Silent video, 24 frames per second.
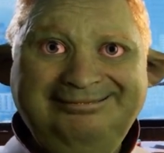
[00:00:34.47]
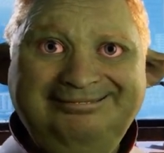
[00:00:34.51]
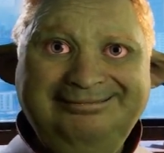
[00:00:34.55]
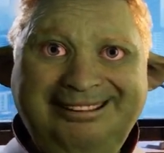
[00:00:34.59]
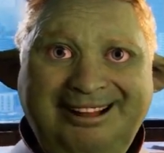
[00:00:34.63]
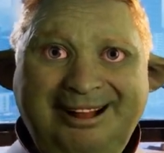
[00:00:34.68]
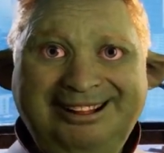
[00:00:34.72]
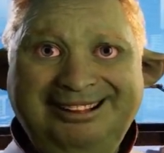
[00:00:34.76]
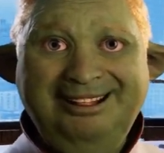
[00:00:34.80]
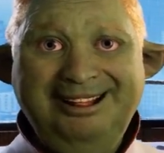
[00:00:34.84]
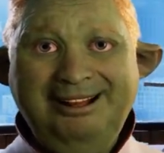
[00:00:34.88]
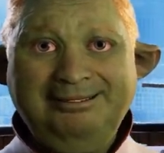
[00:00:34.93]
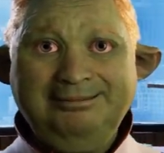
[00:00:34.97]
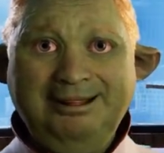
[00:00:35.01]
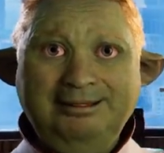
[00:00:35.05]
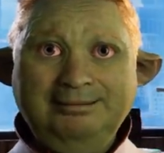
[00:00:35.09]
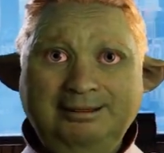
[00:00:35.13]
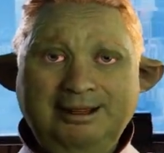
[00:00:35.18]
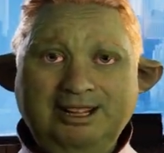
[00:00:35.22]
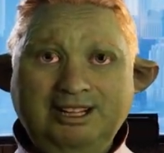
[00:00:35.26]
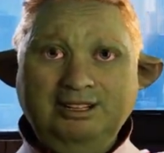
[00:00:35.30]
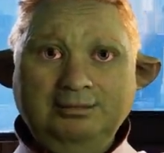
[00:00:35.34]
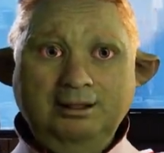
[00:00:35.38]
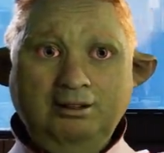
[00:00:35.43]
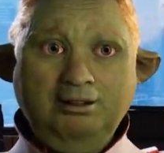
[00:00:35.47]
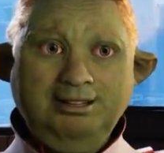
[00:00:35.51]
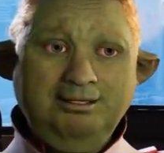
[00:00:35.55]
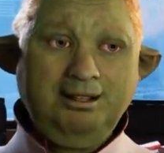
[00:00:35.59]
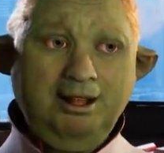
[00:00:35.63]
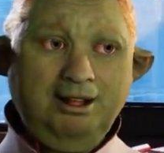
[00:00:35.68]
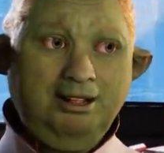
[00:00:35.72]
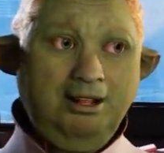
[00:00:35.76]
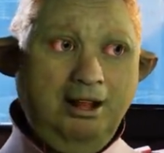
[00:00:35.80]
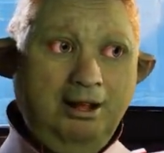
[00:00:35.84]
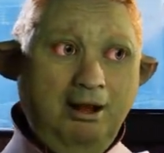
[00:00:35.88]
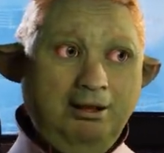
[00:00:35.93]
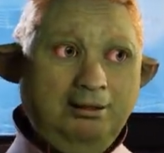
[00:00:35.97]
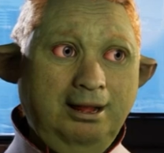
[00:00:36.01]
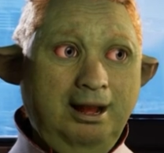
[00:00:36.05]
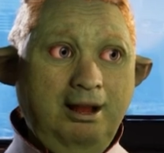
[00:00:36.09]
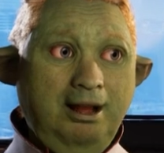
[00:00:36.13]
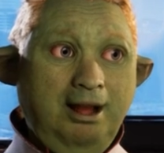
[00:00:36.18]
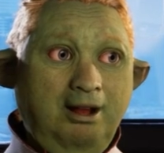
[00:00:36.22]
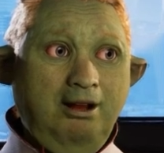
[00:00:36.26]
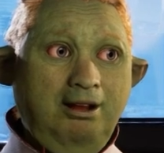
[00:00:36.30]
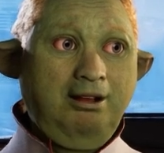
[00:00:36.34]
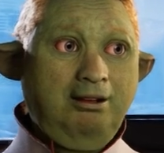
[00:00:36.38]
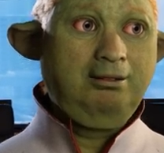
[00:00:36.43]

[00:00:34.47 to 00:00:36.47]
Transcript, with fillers: Do tell me more about this convenience.